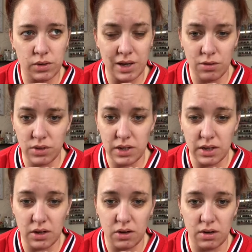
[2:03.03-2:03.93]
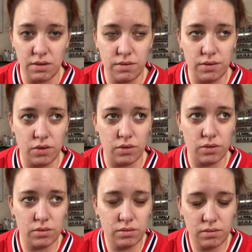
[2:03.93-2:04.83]
guilty that I've not
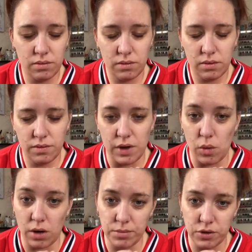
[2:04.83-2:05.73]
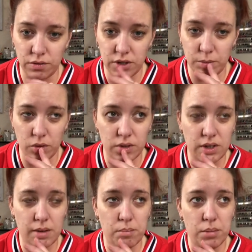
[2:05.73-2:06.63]
felt up to
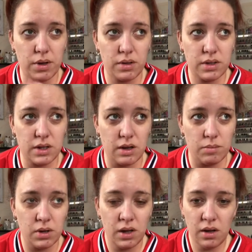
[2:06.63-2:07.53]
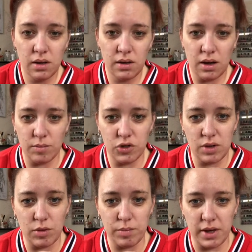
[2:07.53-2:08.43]
responding, but I'm doing
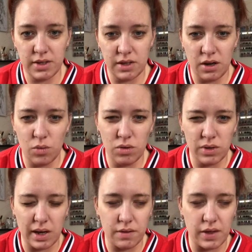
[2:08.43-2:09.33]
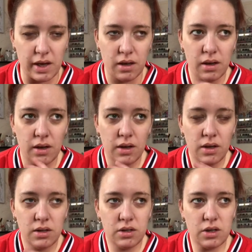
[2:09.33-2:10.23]
my best and I will get there.
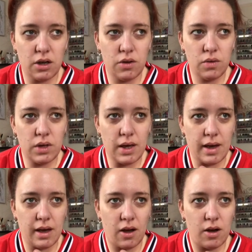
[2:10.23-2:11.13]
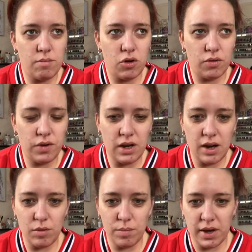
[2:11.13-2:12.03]
So yeah, I'm not feeling
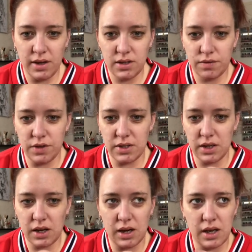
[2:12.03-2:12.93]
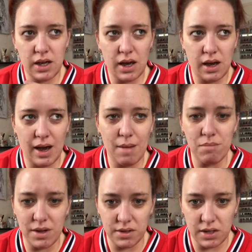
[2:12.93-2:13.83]
at my best physically and
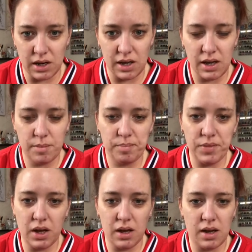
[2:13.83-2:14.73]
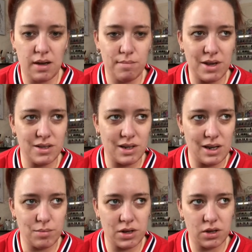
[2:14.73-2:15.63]
mentally.
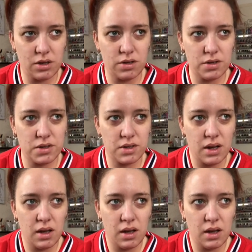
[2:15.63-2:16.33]
Mentally because,